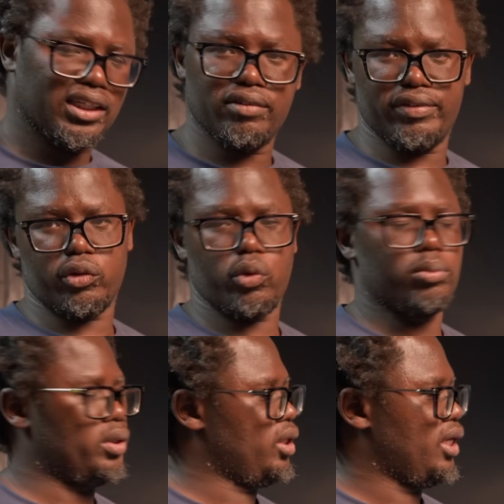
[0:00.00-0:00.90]
living
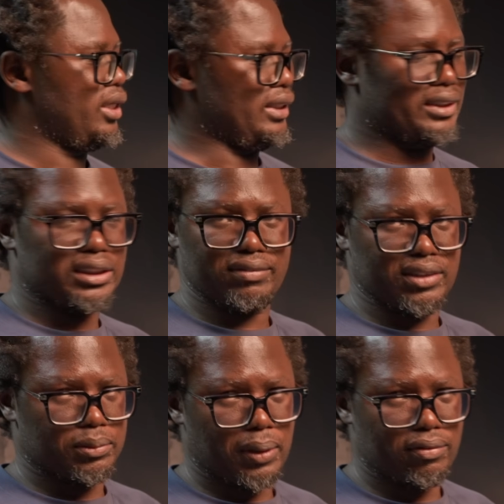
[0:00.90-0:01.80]
room, this TV
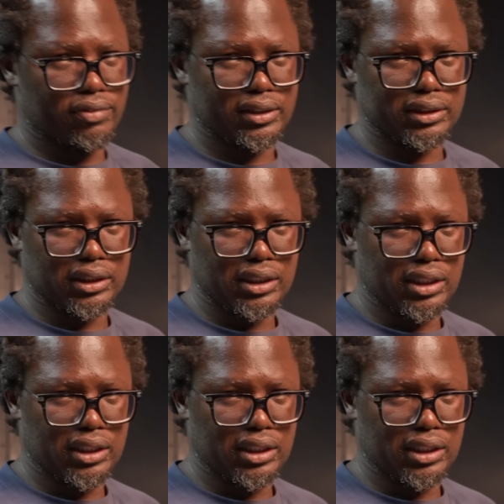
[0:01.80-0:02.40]
is perfect.